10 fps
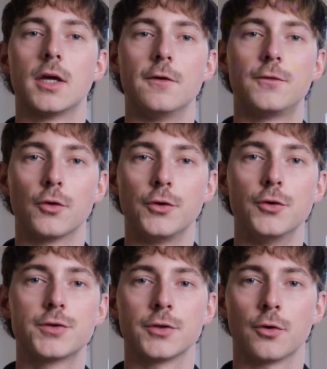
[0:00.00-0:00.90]
If you're
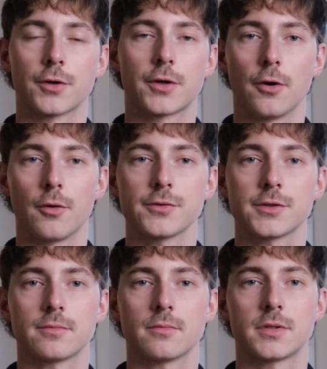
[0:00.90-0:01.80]
new to Nordic
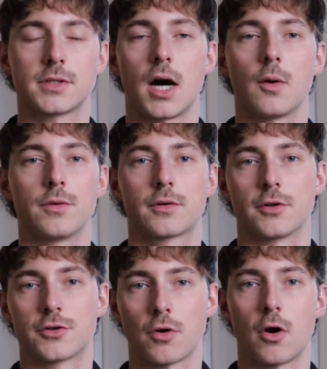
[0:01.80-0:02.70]
curls, start with
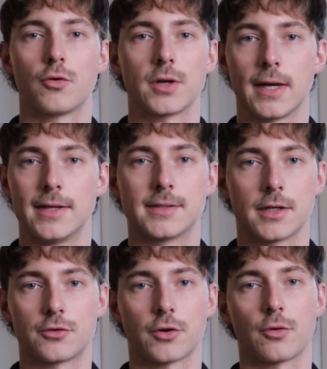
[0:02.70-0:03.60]
controlled
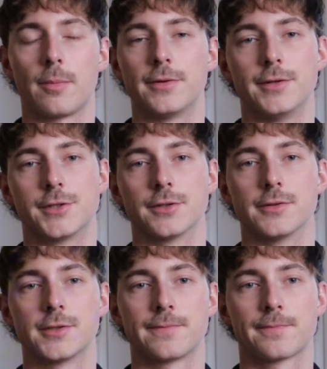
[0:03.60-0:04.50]
eccentric
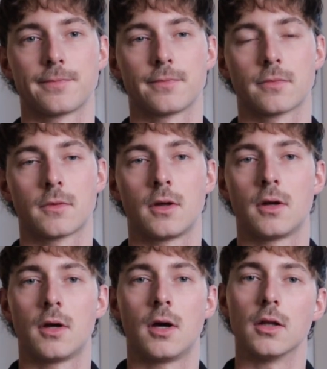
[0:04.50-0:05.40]
repetitions.
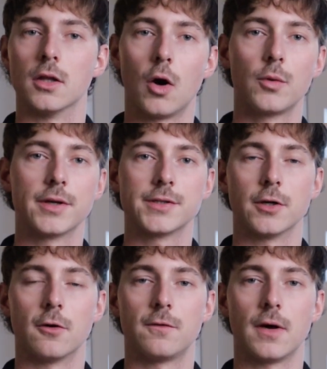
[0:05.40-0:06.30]
Lower
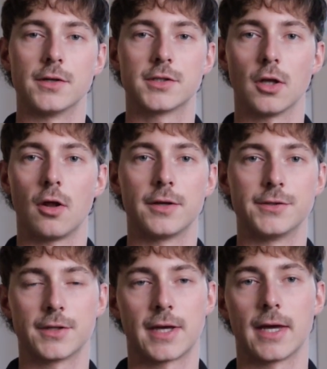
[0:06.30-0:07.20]
yourself as slowly
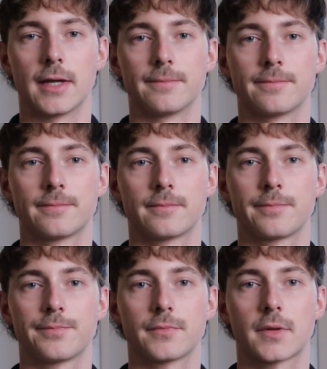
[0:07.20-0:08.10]
as you can.
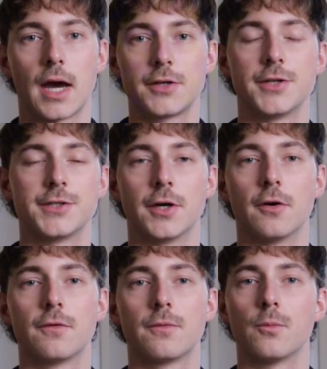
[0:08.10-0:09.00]
Catch
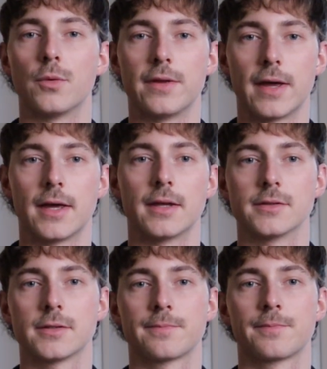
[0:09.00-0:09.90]
yourself with your
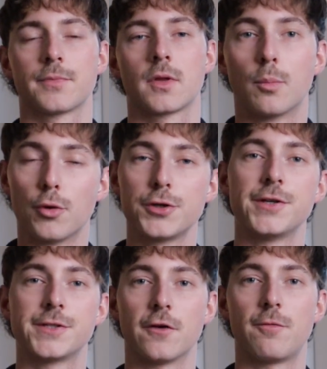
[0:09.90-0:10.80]
hands. Push
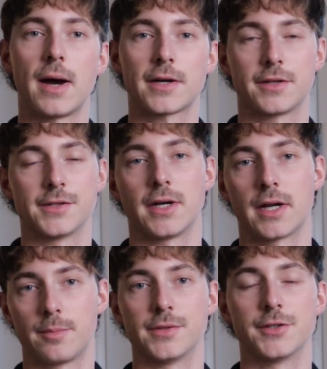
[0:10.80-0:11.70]
yourself back to the
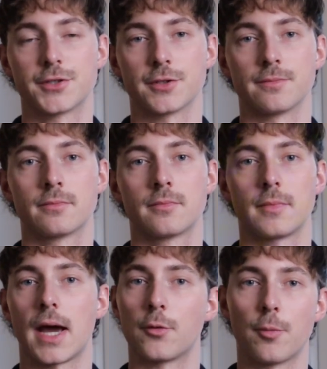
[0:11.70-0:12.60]
starting position
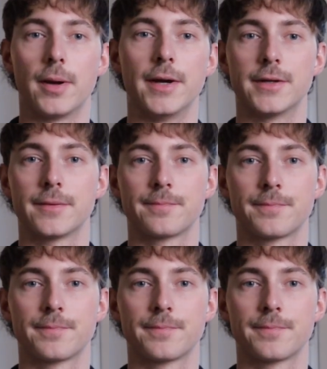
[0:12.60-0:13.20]
and repeat.